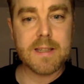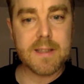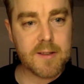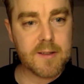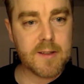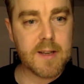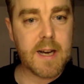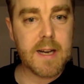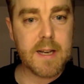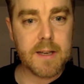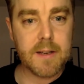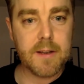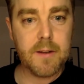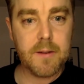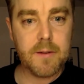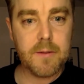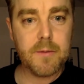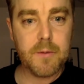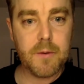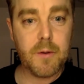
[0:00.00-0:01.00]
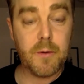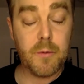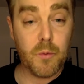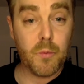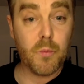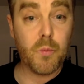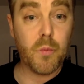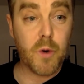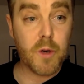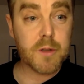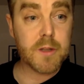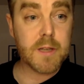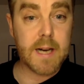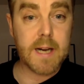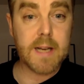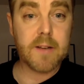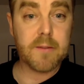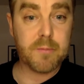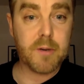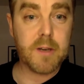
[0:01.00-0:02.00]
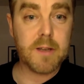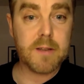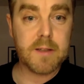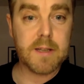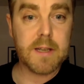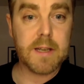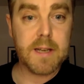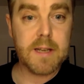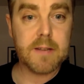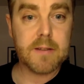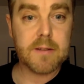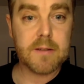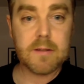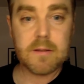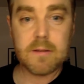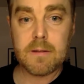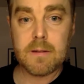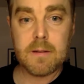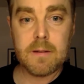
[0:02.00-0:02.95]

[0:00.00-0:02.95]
decide what kind of pressing it is.